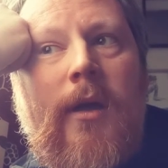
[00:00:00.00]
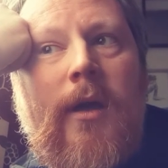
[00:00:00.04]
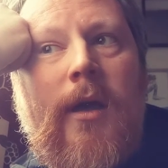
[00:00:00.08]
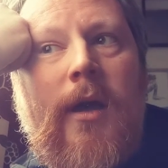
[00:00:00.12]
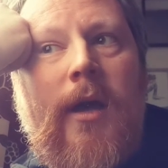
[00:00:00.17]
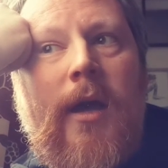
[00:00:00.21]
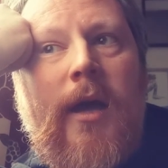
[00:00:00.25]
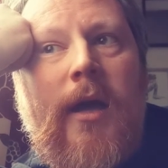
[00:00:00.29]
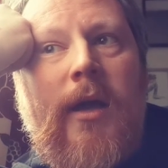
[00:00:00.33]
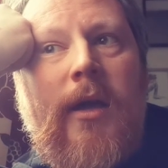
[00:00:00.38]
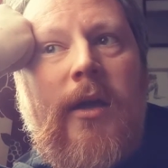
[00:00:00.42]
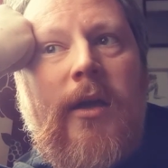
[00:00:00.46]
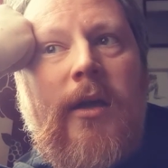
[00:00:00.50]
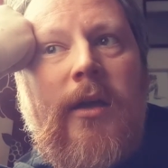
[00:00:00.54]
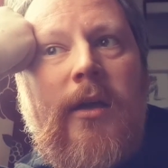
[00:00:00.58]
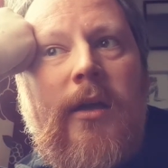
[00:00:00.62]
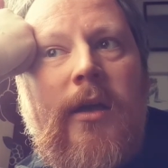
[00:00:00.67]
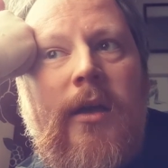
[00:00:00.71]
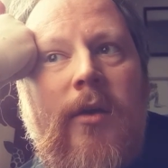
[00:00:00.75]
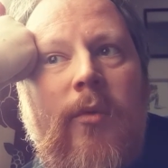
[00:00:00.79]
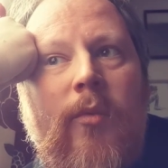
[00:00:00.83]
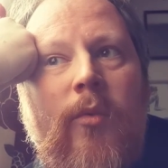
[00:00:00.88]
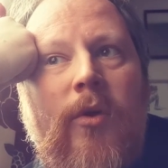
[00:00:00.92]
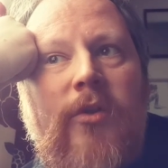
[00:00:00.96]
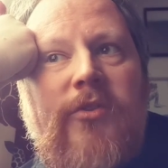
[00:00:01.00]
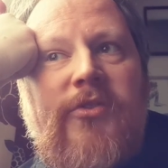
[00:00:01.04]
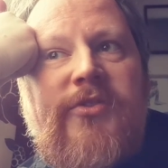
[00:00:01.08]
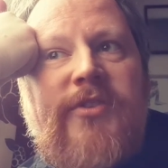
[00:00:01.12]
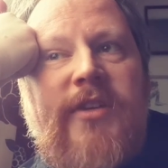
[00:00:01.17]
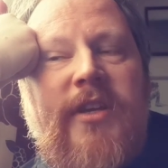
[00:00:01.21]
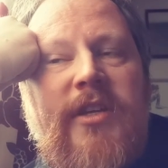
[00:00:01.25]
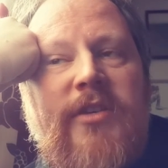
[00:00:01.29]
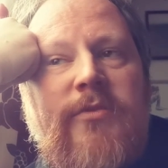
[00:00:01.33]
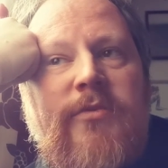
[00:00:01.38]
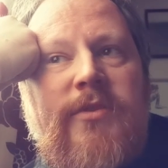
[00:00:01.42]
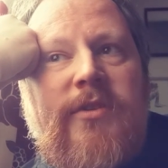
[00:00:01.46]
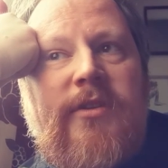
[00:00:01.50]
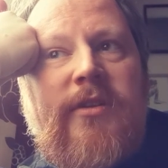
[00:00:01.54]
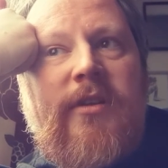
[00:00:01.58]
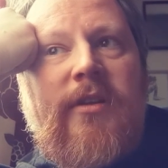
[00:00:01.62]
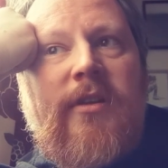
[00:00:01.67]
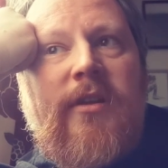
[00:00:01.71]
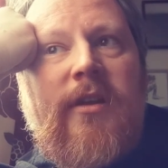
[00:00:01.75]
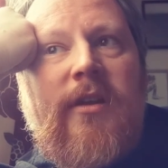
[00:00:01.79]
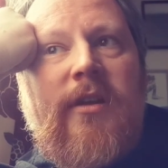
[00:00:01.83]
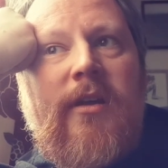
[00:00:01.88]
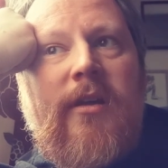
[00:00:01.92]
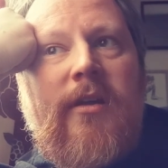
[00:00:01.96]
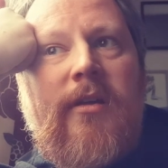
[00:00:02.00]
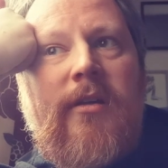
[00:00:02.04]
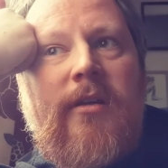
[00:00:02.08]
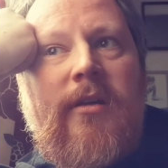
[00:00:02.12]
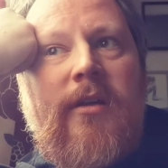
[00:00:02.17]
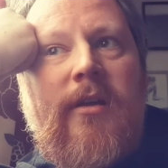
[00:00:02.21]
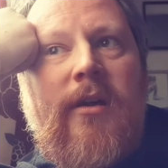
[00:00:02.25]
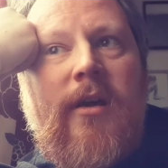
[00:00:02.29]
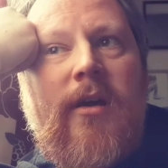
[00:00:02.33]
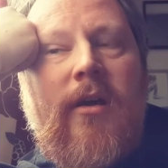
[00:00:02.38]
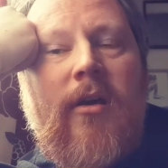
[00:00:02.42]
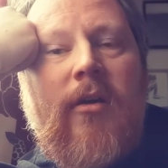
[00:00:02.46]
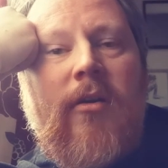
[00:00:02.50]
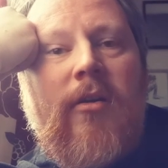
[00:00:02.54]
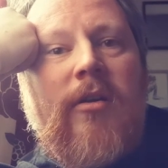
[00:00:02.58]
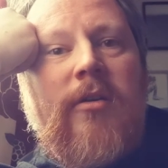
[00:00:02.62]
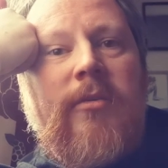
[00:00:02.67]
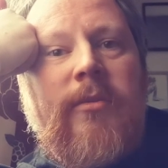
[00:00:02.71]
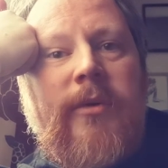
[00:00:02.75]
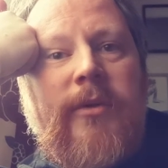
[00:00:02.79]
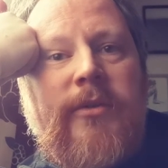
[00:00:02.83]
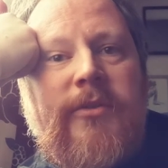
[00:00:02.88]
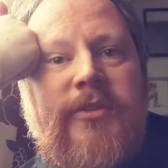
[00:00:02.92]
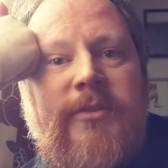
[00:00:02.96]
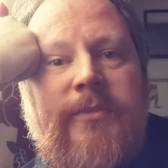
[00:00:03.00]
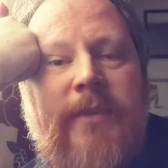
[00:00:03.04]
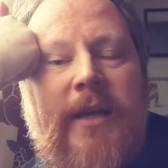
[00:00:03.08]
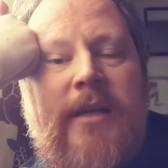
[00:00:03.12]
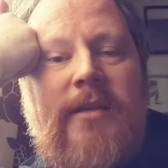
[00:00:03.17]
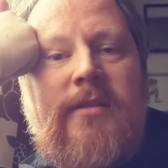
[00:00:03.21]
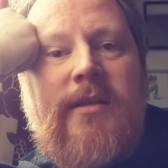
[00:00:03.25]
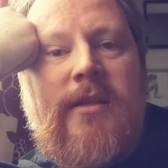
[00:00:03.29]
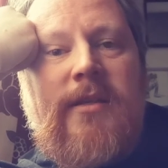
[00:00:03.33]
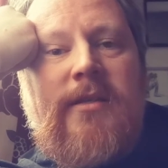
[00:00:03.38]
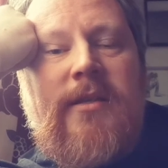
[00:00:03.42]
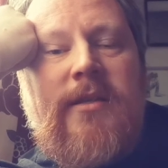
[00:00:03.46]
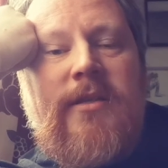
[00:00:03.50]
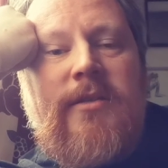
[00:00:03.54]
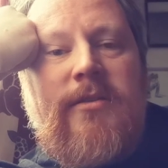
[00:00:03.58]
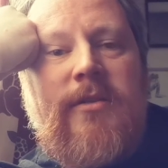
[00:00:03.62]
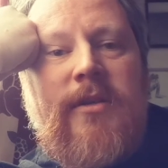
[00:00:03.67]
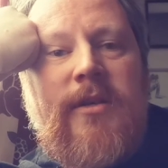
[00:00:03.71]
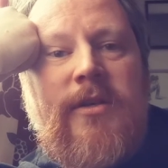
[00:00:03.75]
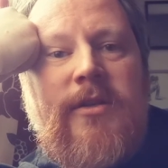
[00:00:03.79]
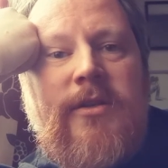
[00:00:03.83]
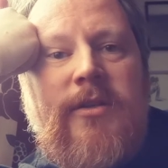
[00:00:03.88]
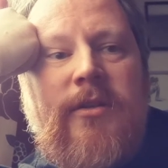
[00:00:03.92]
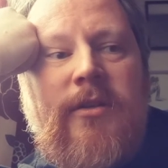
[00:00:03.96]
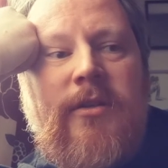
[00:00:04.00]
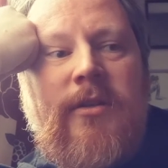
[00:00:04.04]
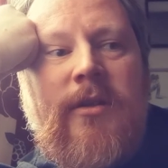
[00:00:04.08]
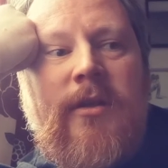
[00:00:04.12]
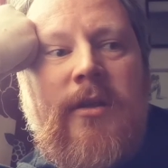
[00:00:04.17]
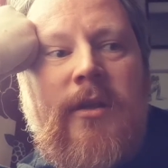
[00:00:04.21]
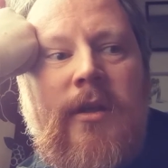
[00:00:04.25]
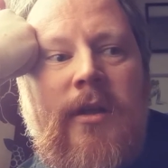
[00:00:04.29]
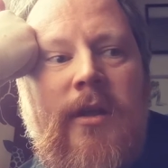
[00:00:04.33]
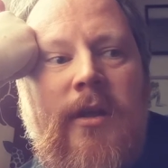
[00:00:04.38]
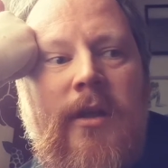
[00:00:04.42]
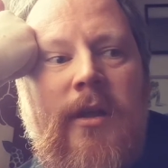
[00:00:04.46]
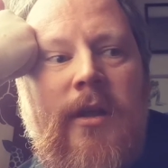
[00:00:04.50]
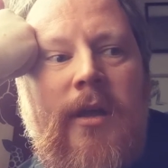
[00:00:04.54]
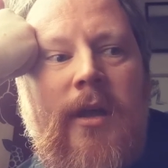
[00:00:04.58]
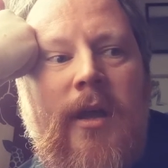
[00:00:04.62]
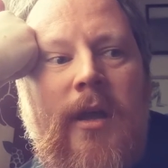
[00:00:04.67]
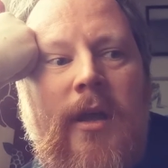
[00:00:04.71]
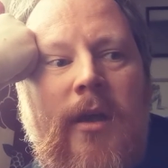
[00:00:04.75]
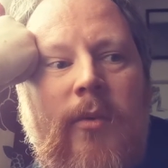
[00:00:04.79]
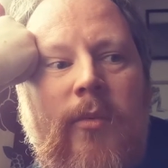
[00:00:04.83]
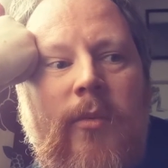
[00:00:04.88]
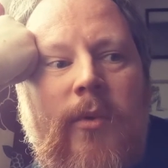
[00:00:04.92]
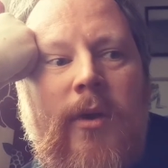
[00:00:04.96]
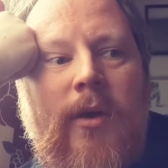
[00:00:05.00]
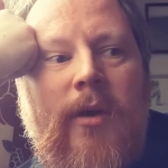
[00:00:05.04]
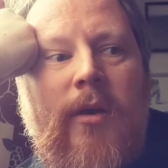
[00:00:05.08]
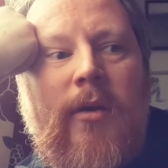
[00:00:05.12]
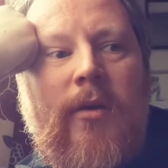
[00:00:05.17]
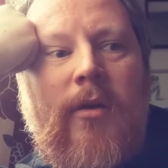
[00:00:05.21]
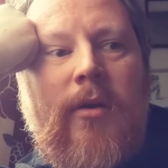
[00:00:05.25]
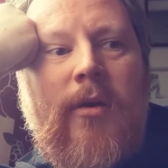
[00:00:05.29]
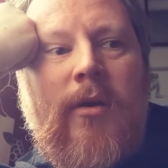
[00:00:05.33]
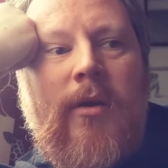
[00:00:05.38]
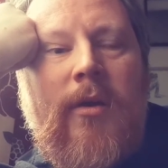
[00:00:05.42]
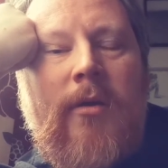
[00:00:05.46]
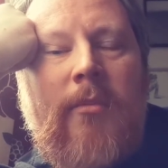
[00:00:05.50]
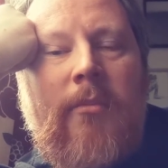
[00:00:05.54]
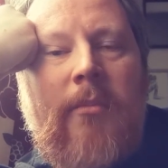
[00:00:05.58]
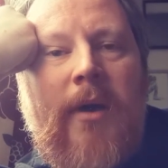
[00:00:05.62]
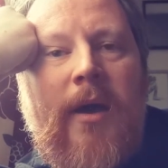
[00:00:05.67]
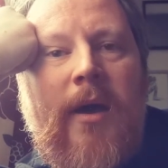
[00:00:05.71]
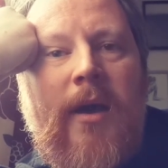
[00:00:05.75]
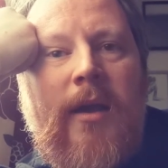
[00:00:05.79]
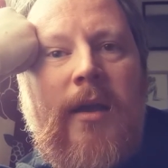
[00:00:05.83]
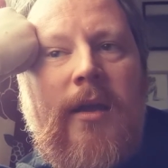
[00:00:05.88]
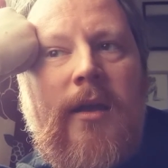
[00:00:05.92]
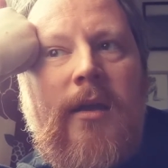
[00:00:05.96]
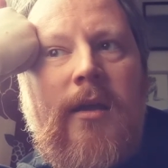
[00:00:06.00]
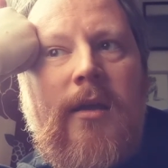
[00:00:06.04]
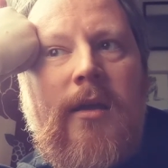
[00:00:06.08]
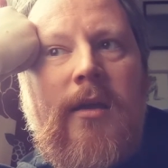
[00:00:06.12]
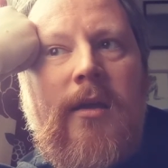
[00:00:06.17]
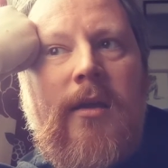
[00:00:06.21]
I, at one stage, was in a horrible domestic situation where my